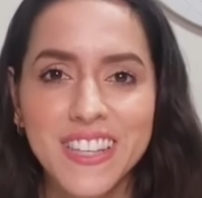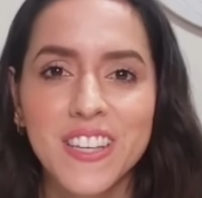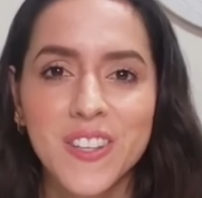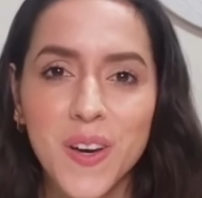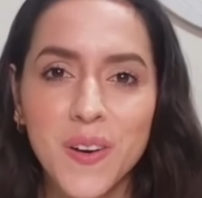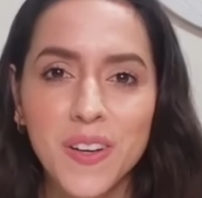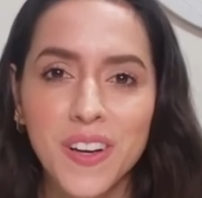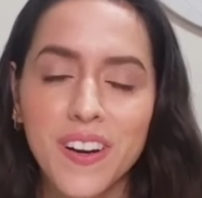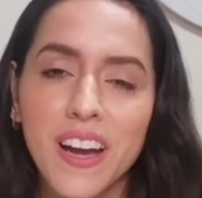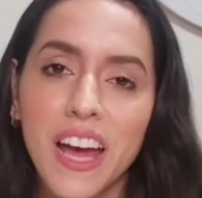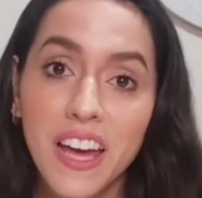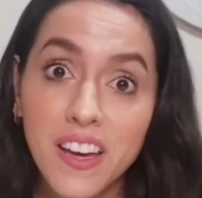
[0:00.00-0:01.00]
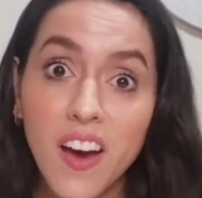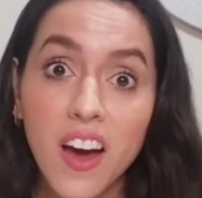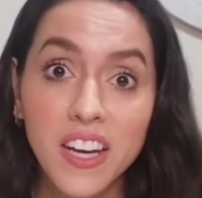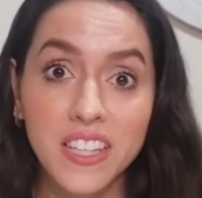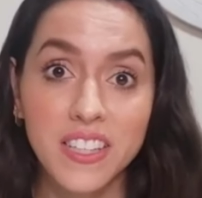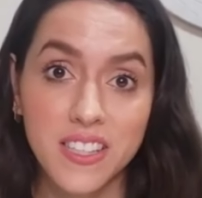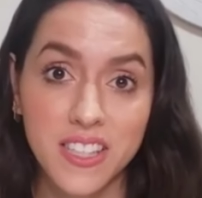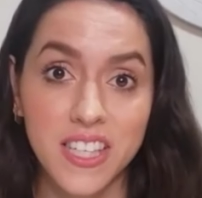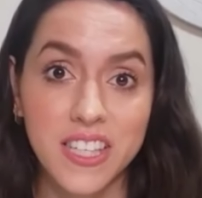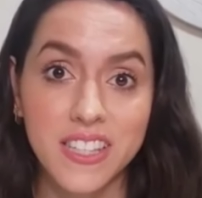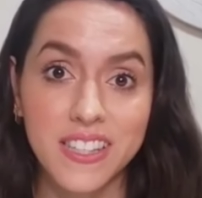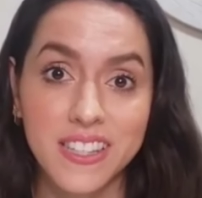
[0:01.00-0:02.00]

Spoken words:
yogurt, and cottage cheese.